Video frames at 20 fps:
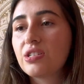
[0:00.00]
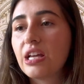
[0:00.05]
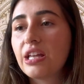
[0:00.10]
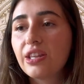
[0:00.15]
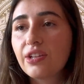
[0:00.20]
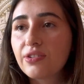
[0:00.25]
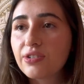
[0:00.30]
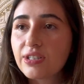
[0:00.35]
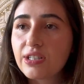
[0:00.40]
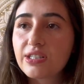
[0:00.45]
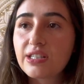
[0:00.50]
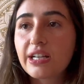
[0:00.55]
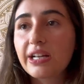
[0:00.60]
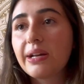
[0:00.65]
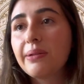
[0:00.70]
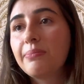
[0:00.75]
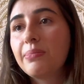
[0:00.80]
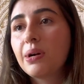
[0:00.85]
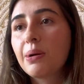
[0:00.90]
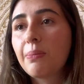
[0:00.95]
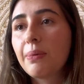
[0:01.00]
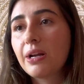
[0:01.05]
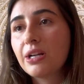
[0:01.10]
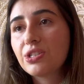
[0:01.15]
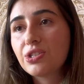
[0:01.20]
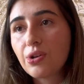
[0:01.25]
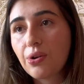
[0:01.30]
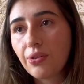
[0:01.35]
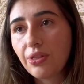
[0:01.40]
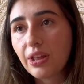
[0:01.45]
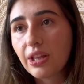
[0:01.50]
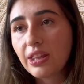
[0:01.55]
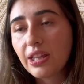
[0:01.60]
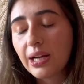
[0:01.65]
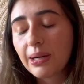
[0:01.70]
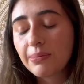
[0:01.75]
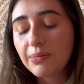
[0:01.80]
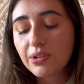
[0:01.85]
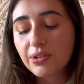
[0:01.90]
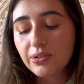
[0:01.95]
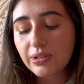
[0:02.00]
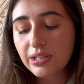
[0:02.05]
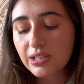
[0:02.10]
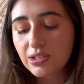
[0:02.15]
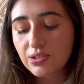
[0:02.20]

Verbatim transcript: and there's a second book but I don't think that I'm going